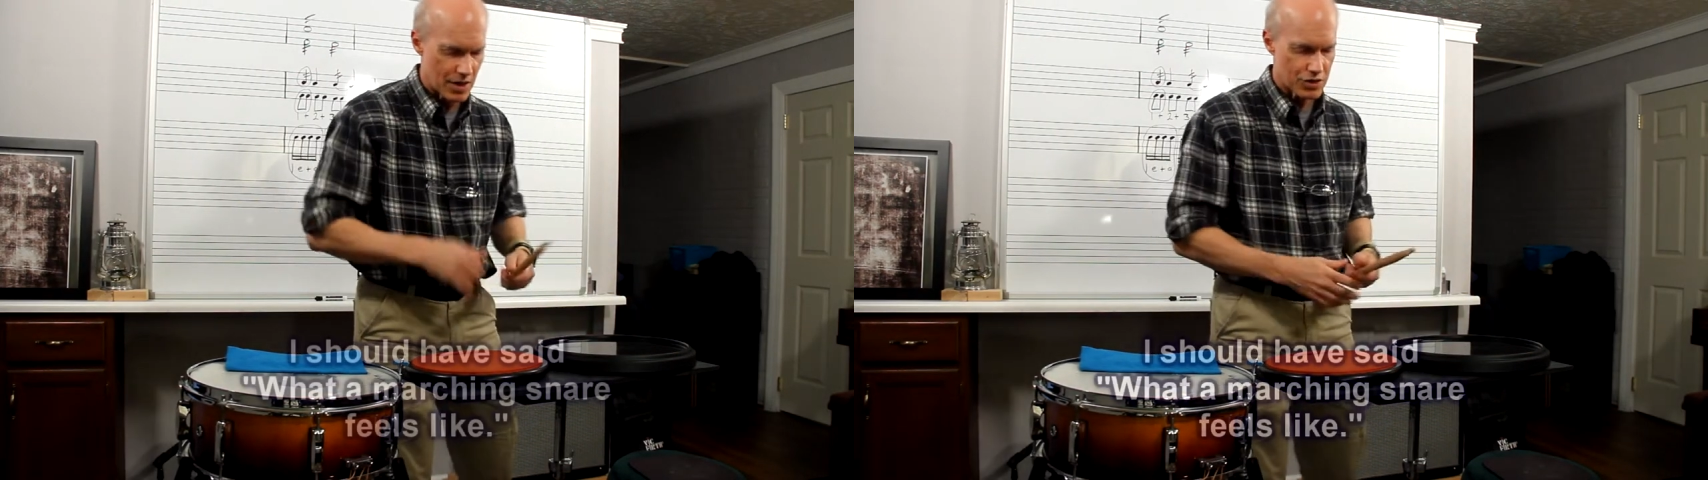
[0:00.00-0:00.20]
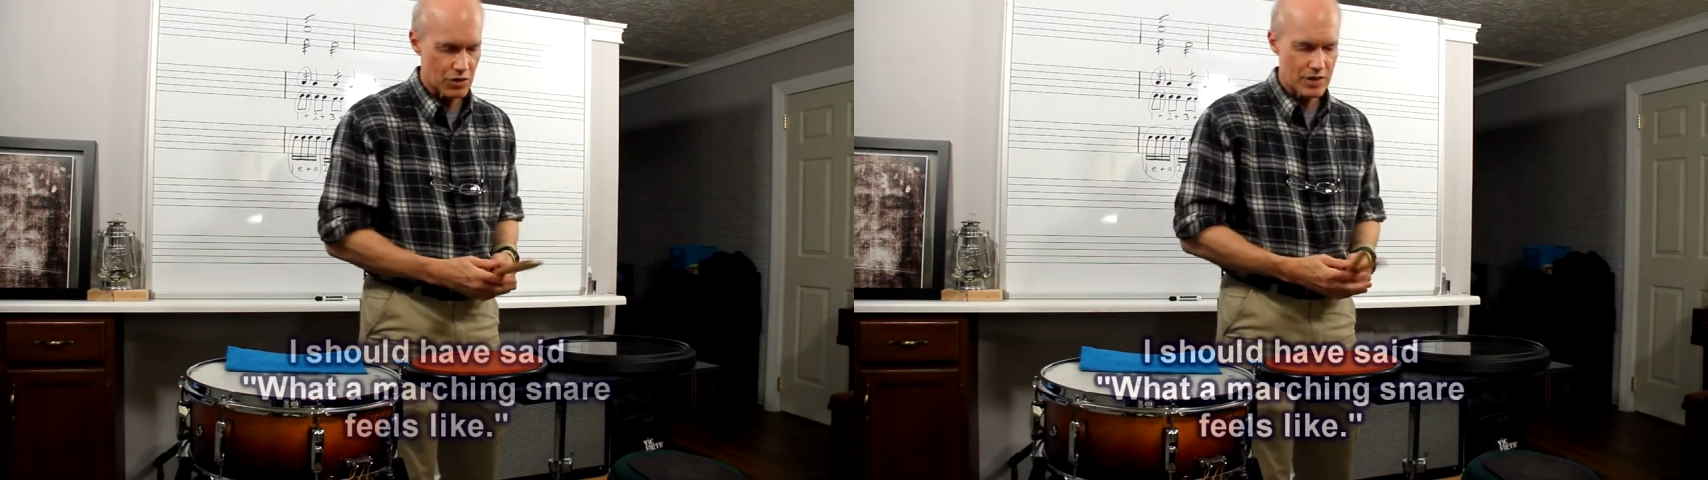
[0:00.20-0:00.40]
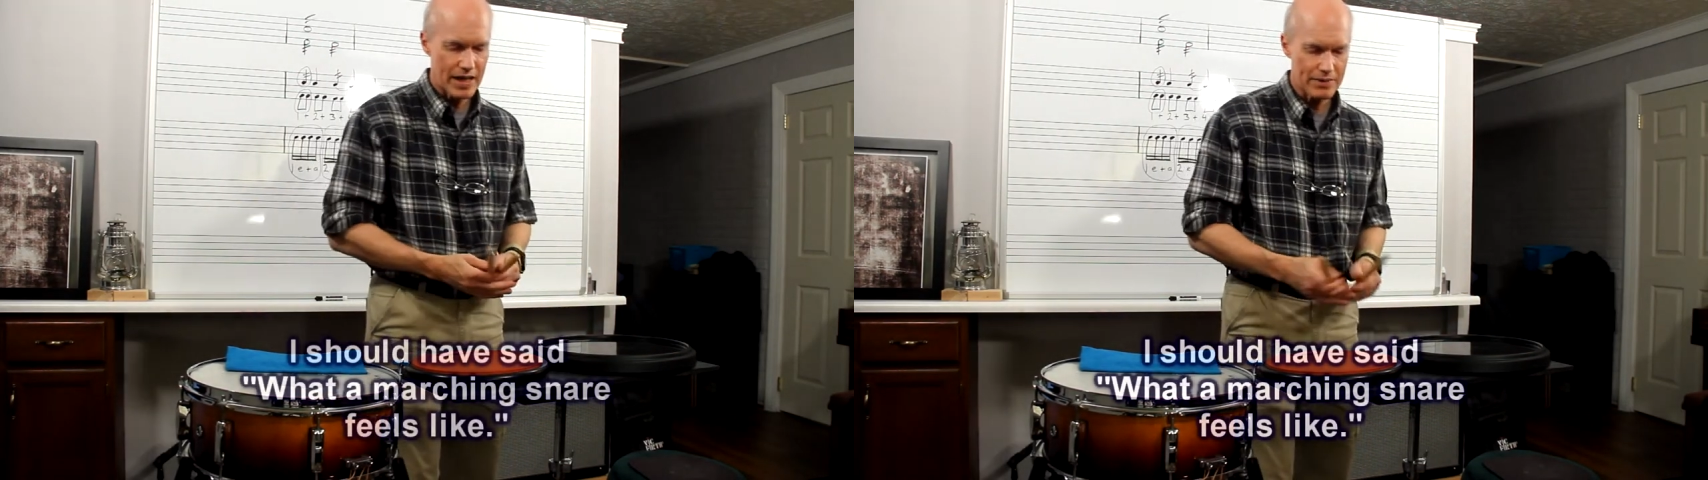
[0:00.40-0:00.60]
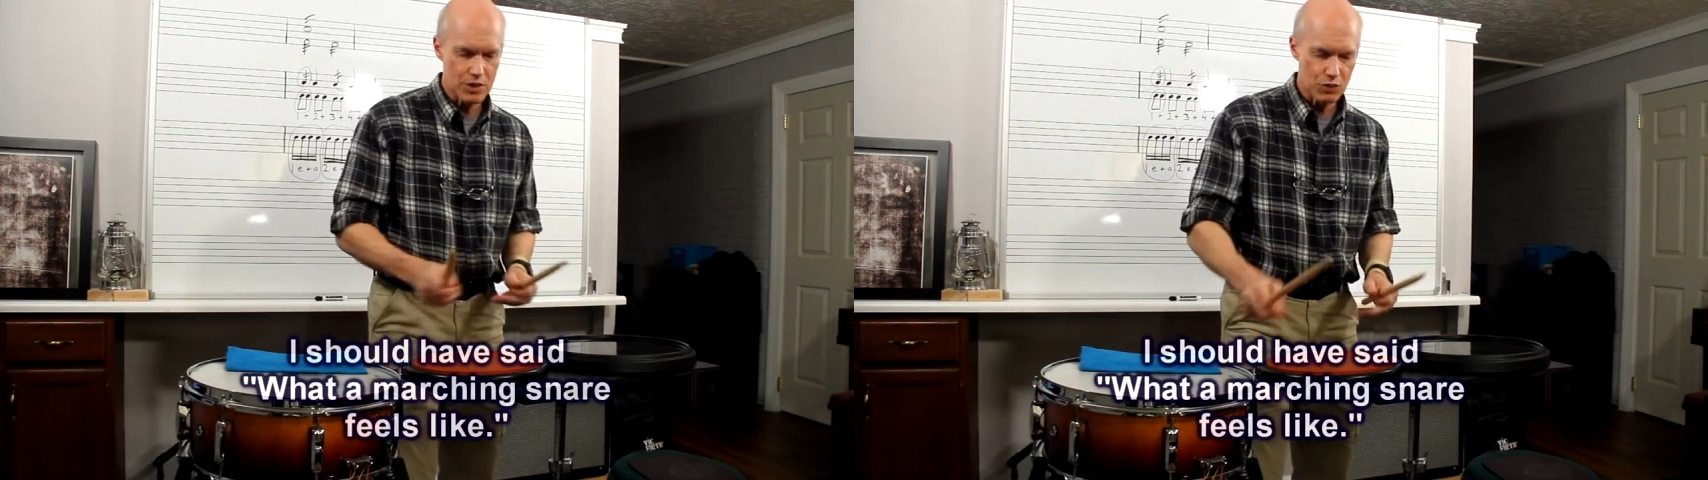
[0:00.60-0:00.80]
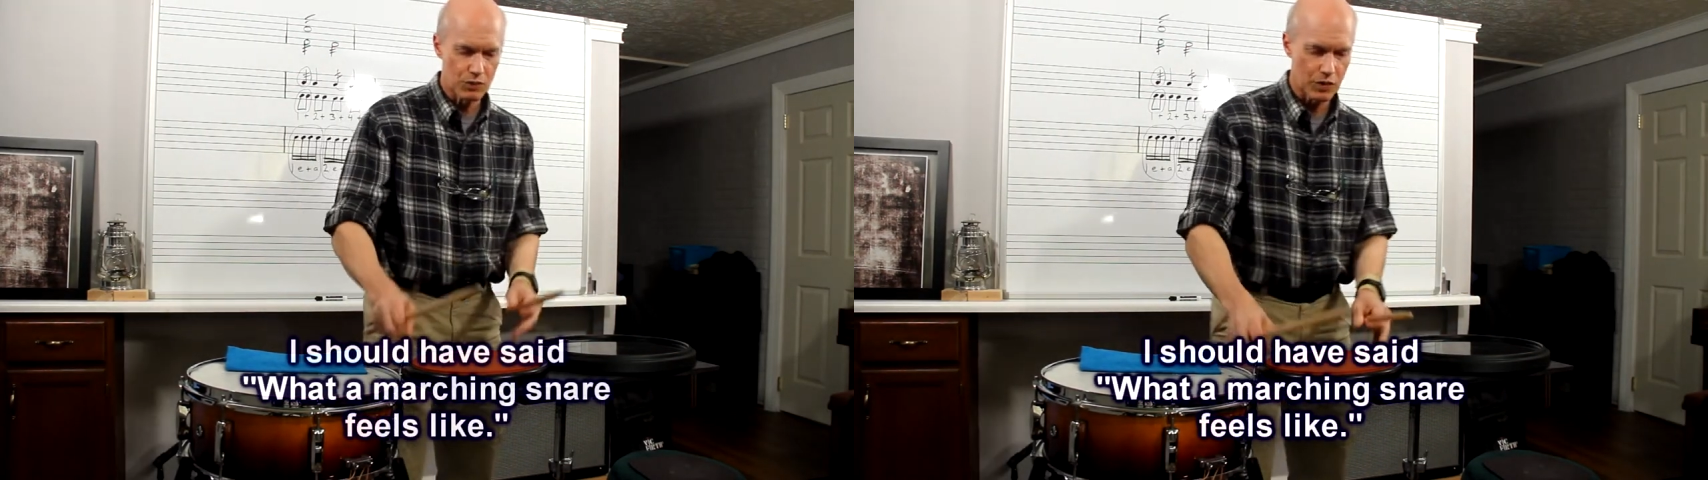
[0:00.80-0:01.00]
So you got
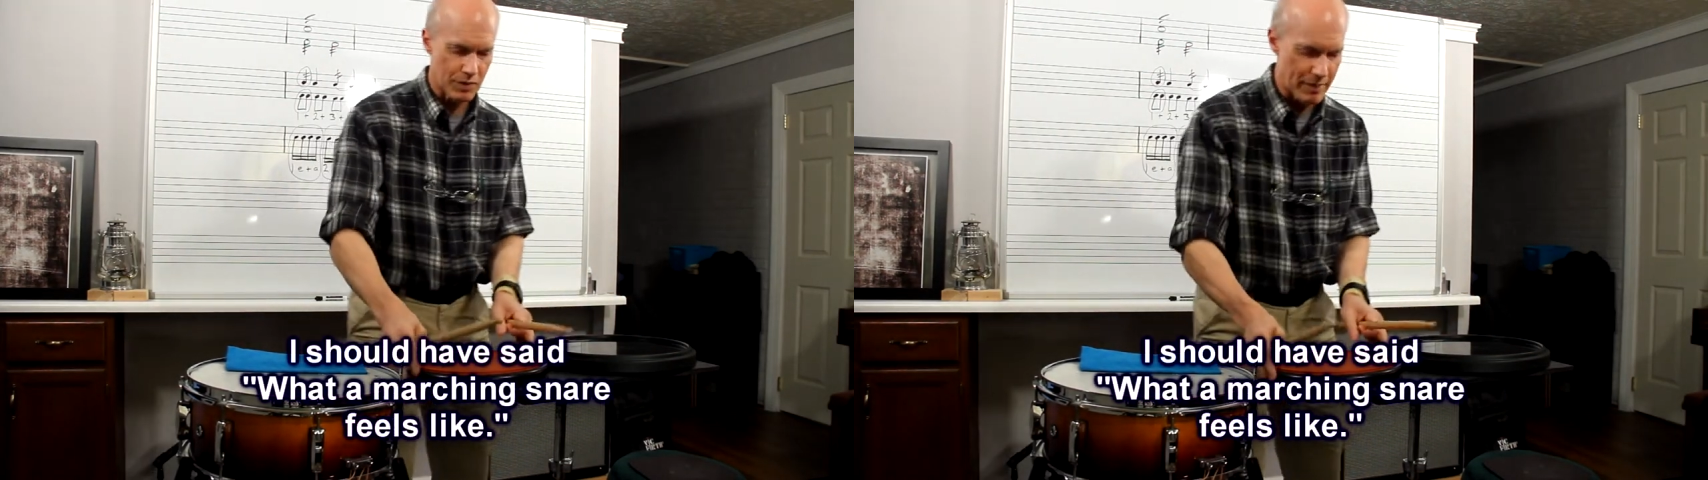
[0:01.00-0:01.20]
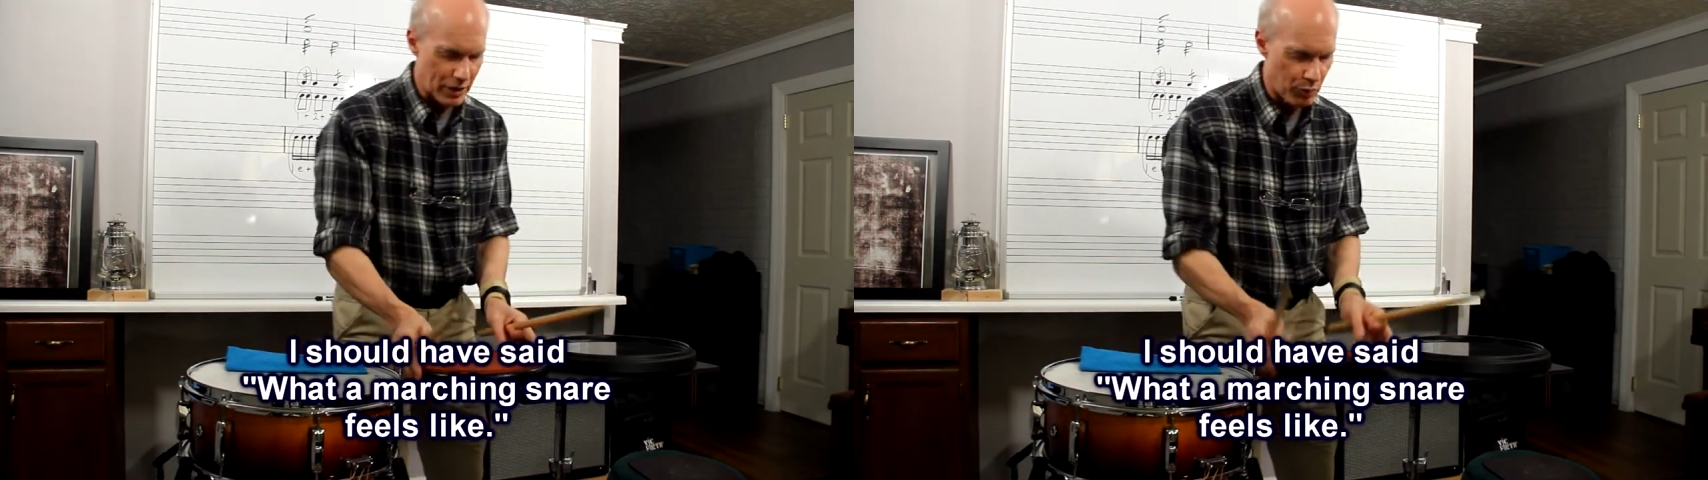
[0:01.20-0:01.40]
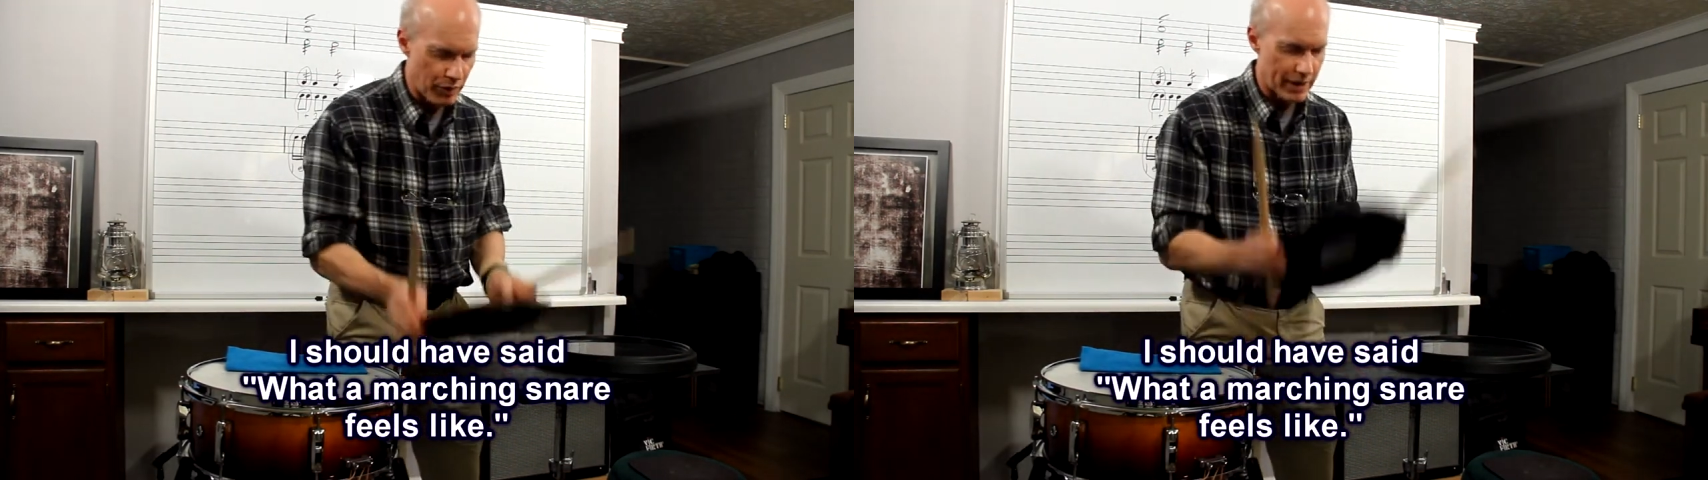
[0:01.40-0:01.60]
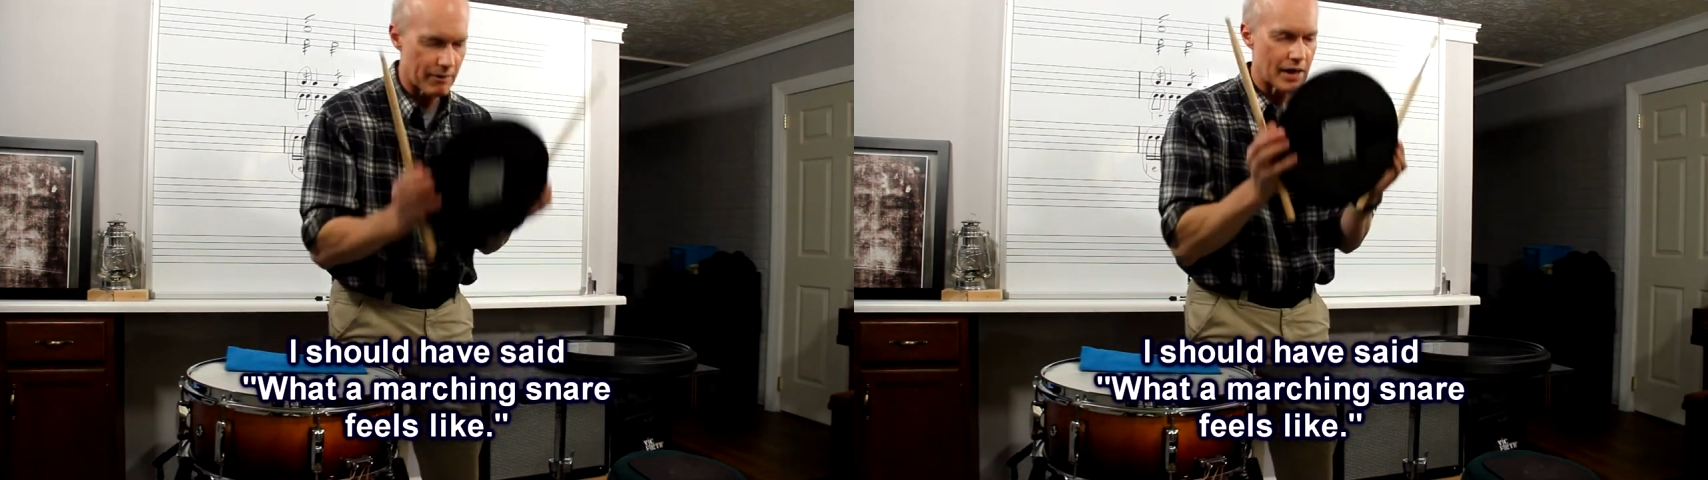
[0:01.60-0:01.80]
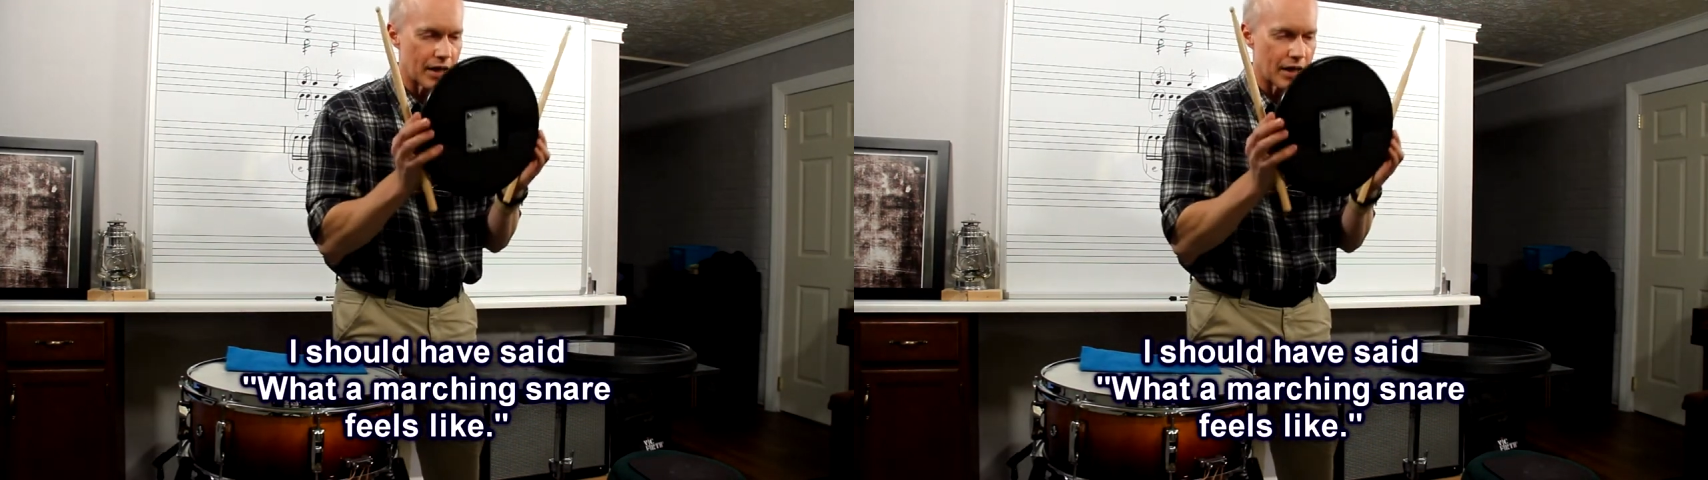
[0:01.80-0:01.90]
this one with a metal plate right